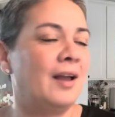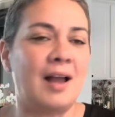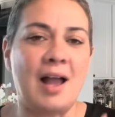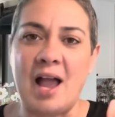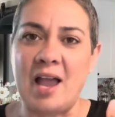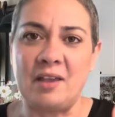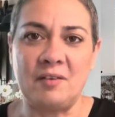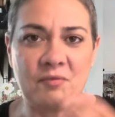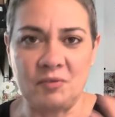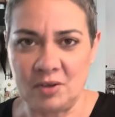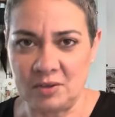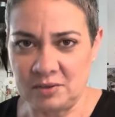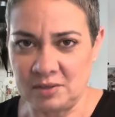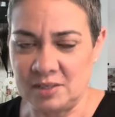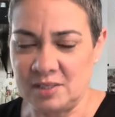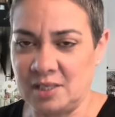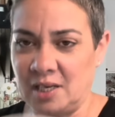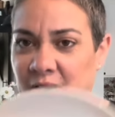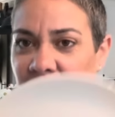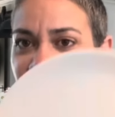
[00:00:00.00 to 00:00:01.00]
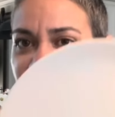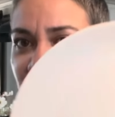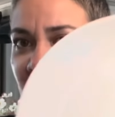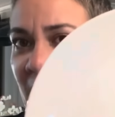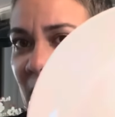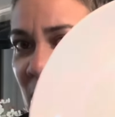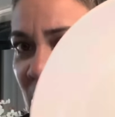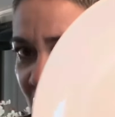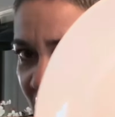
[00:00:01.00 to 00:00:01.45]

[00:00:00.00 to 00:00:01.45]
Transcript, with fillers: I felt the same freaking